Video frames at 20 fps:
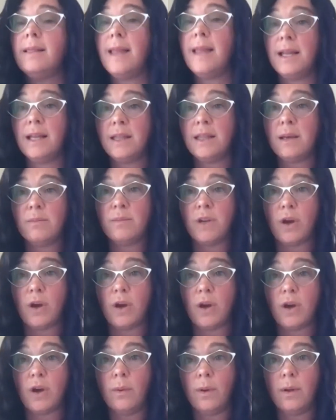Letting them
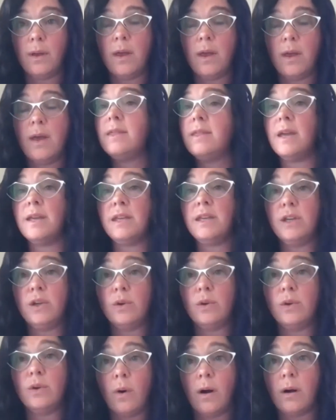know
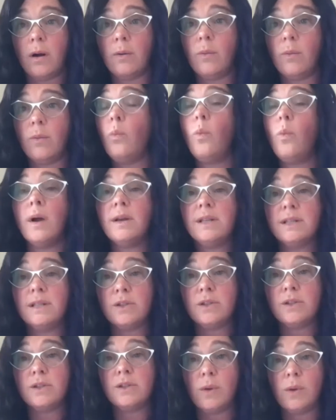that you are
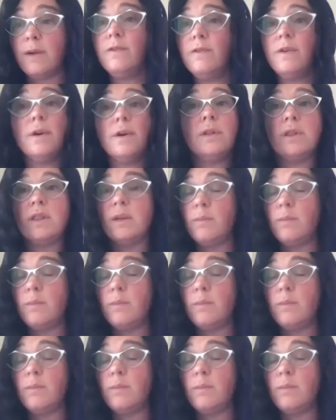wanting to give